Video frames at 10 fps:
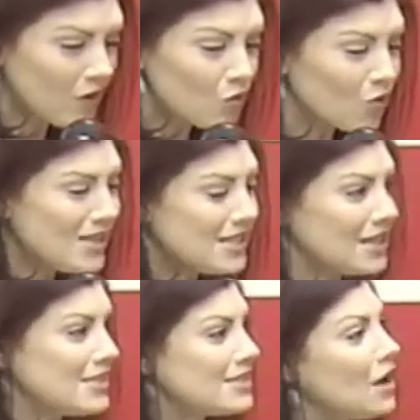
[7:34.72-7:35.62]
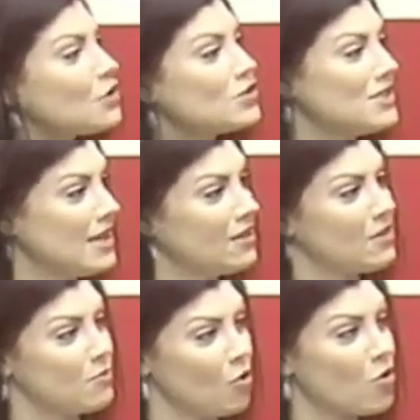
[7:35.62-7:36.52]
residents to understand
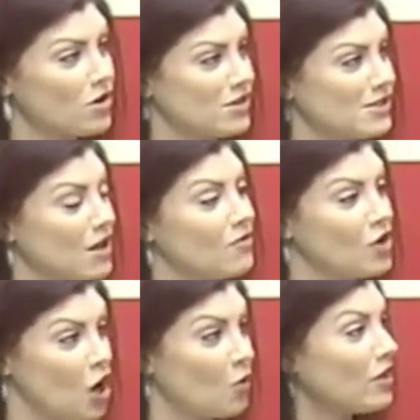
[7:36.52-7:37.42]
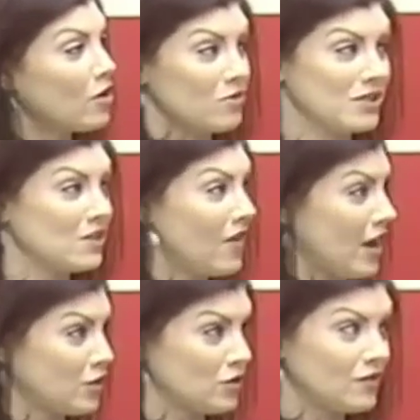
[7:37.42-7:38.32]
the importance of knowing their risk
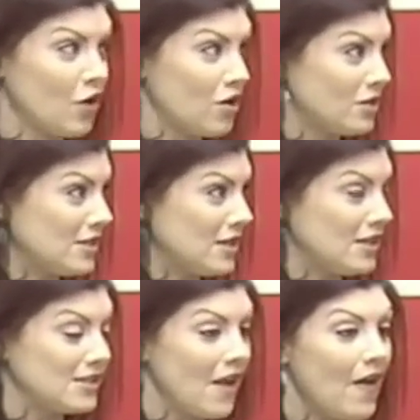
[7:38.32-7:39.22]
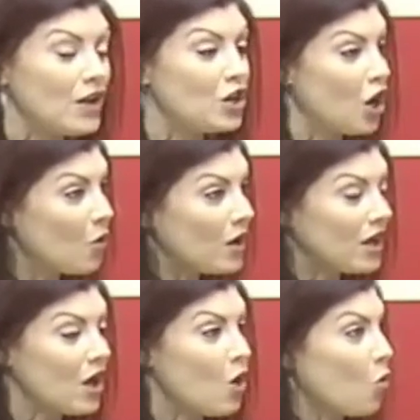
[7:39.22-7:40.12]
factors for heart disease,
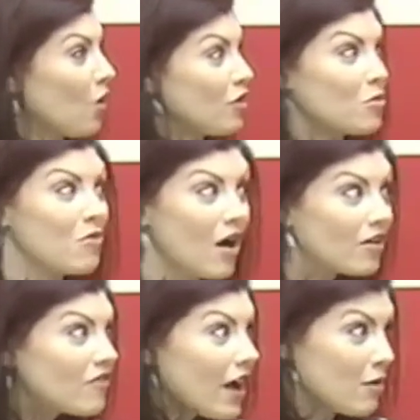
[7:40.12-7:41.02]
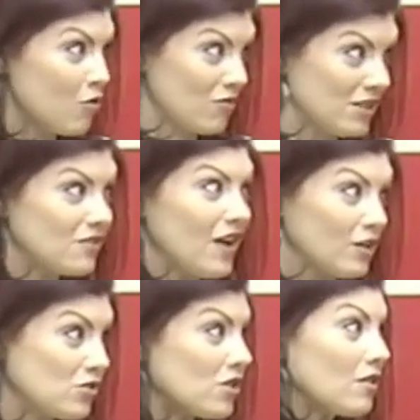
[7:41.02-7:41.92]
knowing what their modifiable risk
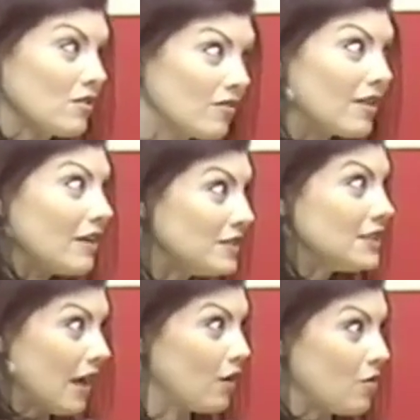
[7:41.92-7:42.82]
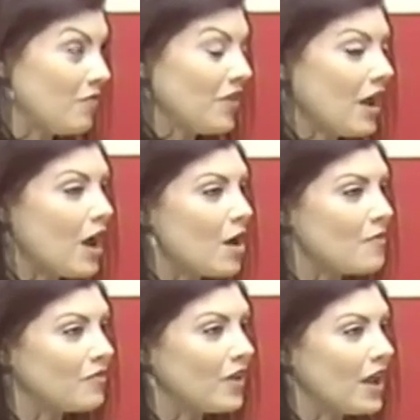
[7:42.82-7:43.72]
factors are of lifestyle,
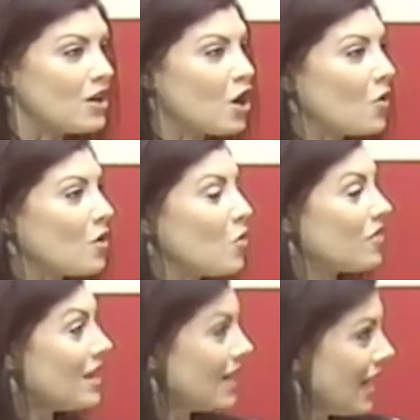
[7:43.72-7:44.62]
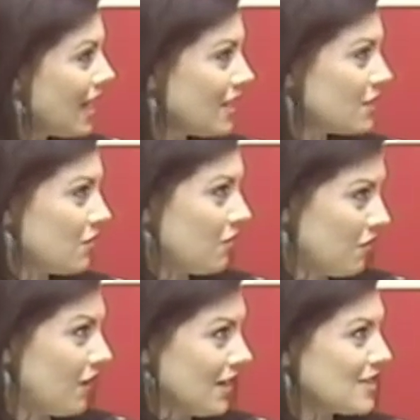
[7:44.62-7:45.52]
um, and knowing what they can't
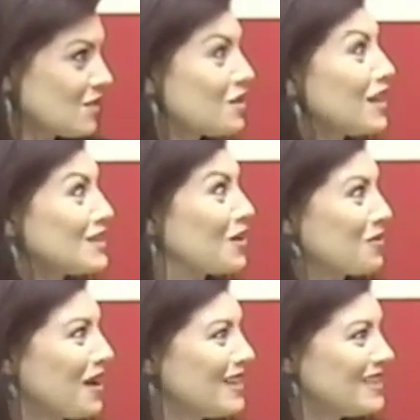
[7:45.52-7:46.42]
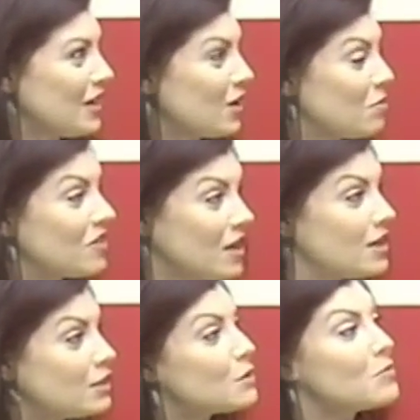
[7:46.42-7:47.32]
fix that's hereditary but they
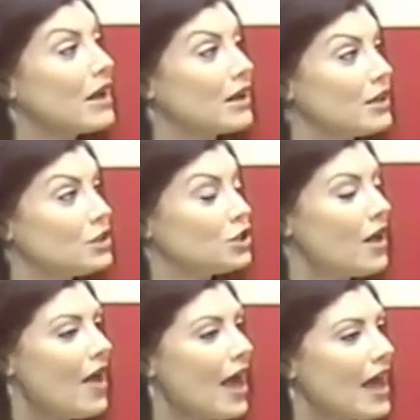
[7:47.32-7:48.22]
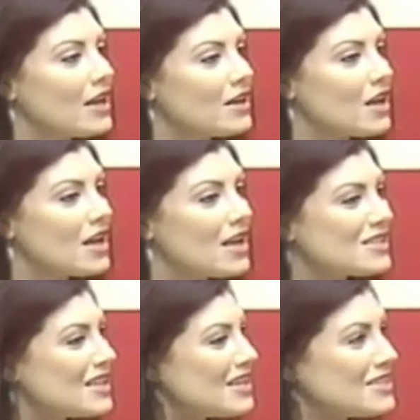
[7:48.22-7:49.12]
need to manage and
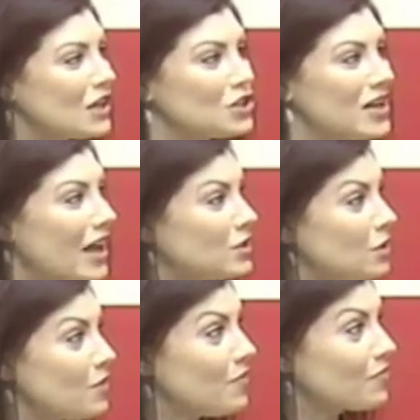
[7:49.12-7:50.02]
it's it's that's such an key word